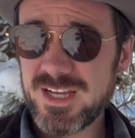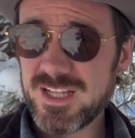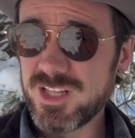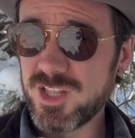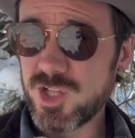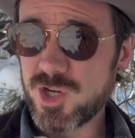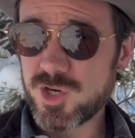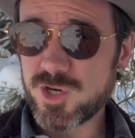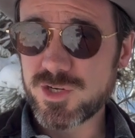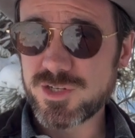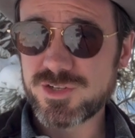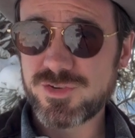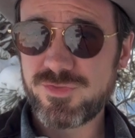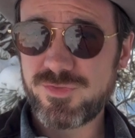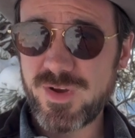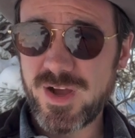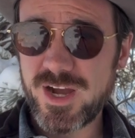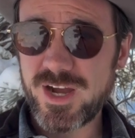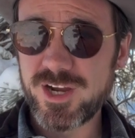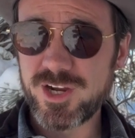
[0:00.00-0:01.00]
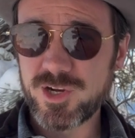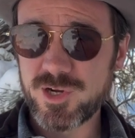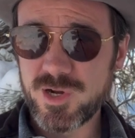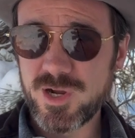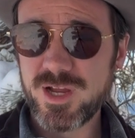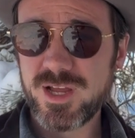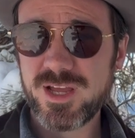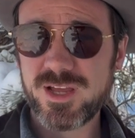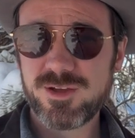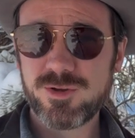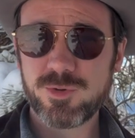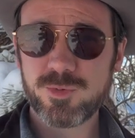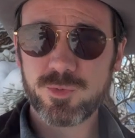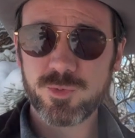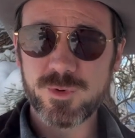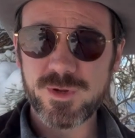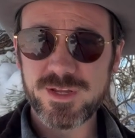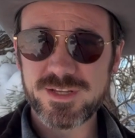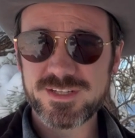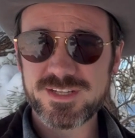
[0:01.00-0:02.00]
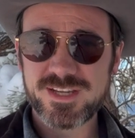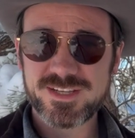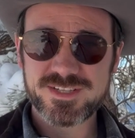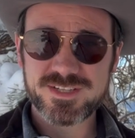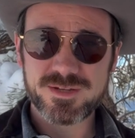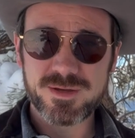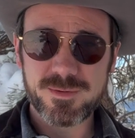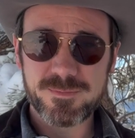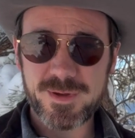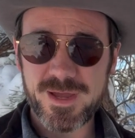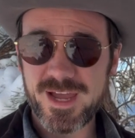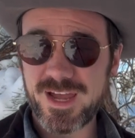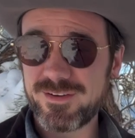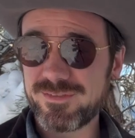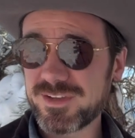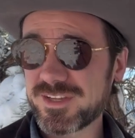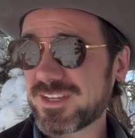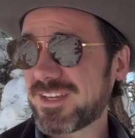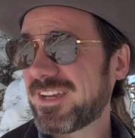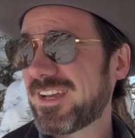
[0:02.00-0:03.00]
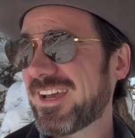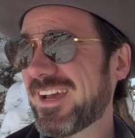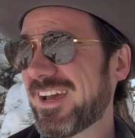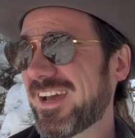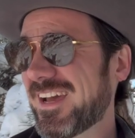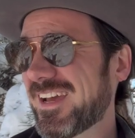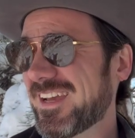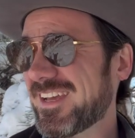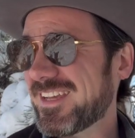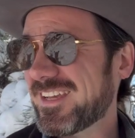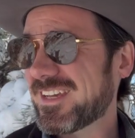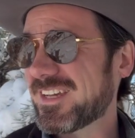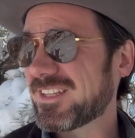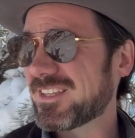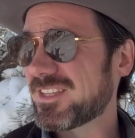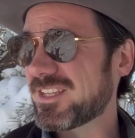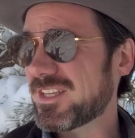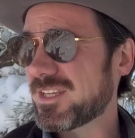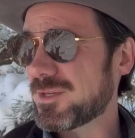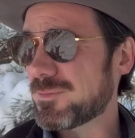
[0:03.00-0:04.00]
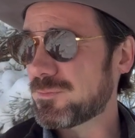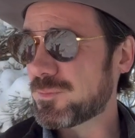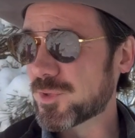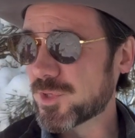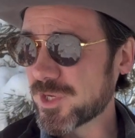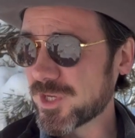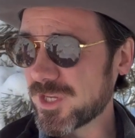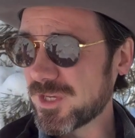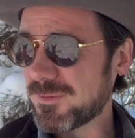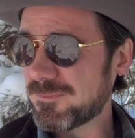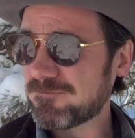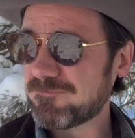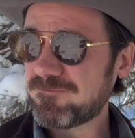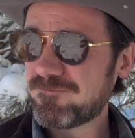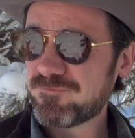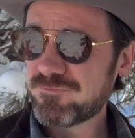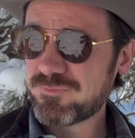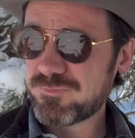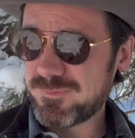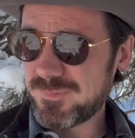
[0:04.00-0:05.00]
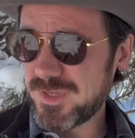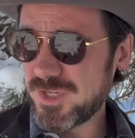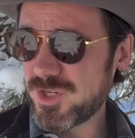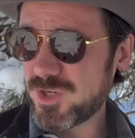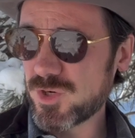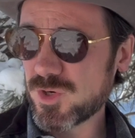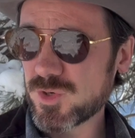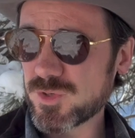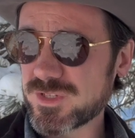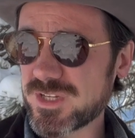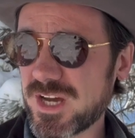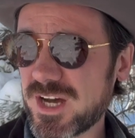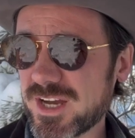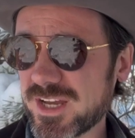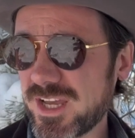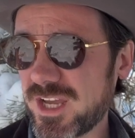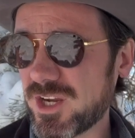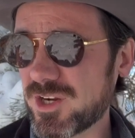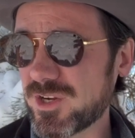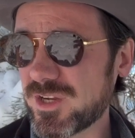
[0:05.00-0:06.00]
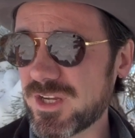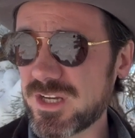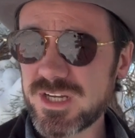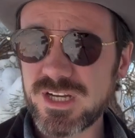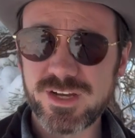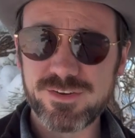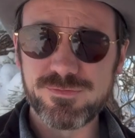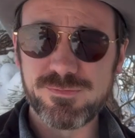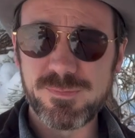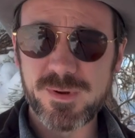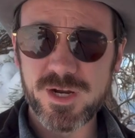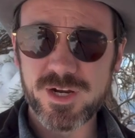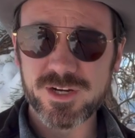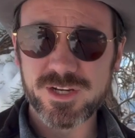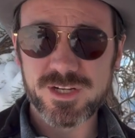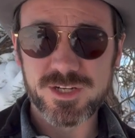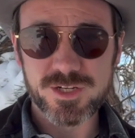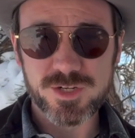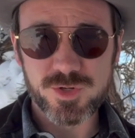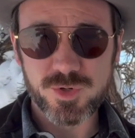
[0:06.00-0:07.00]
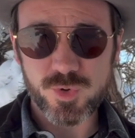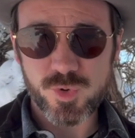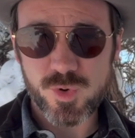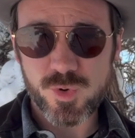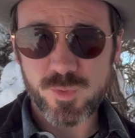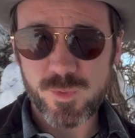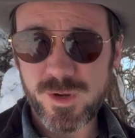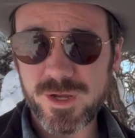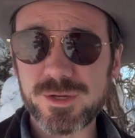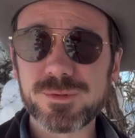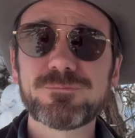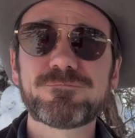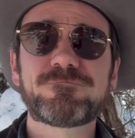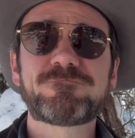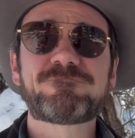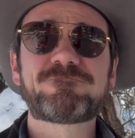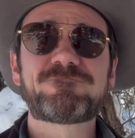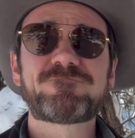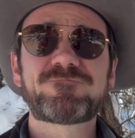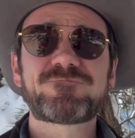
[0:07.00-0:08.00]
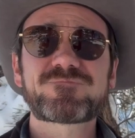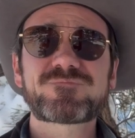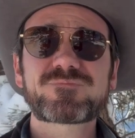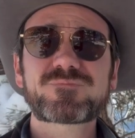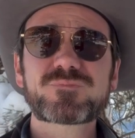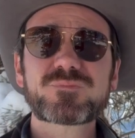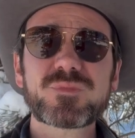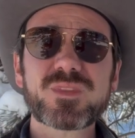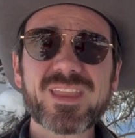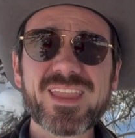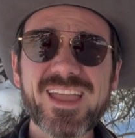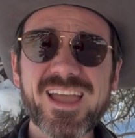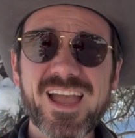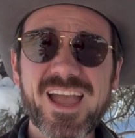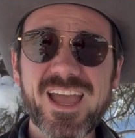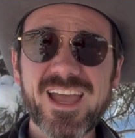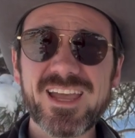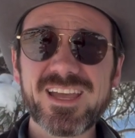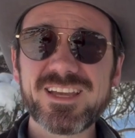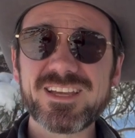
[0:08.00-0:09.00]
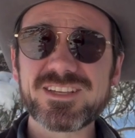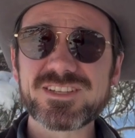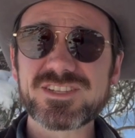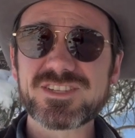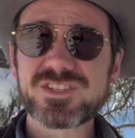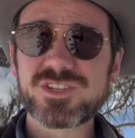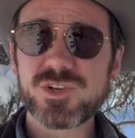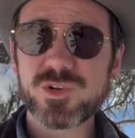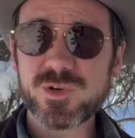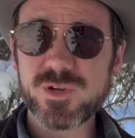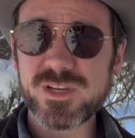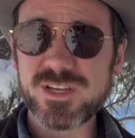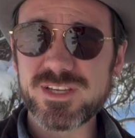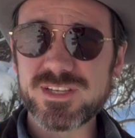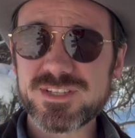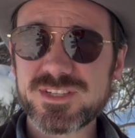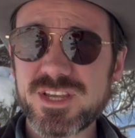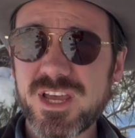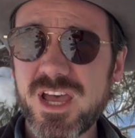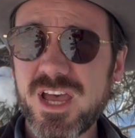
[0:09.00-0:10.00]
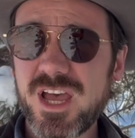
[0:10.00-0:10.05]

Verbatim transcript: large fire wreaked some havoc in the Bryggen pier or dock area of Bergen, Norway, a series